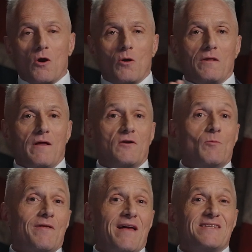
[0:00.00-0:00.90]
Go to
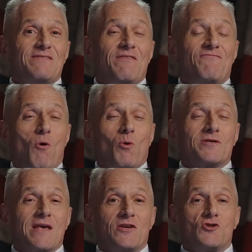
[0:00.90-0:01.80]

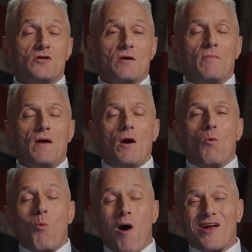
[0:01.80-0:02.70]
LondonReal.tv/Jim.
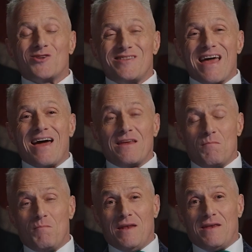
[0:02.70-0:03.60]
Watch that
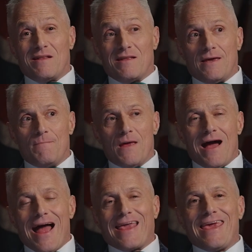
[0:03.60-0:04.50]
immediately.
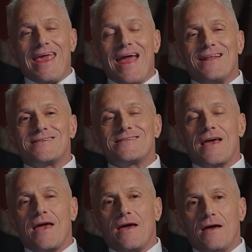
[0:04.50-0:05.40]
I can't
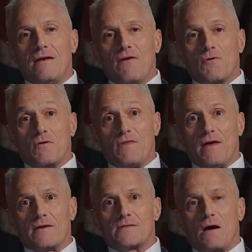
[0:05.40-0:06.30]
say enough good
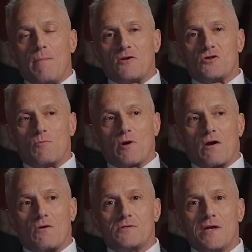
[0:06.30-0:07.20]
things about Jim
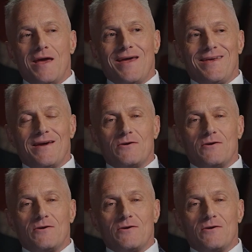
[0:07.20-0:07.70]
Rickards. He